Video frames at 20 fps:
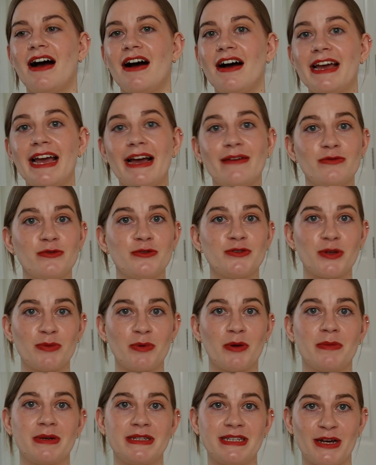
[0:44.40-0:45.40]
I have also
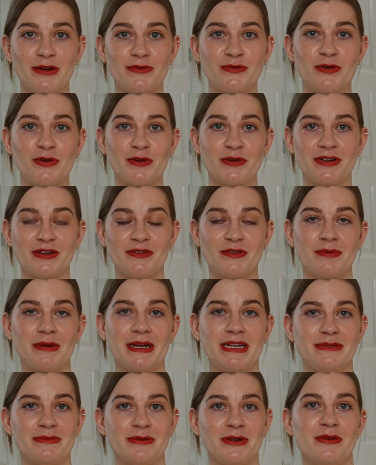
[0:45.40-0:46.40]
put myself on a
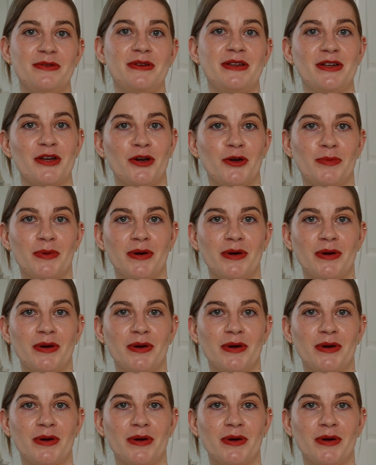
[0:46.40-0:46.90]
replacement only no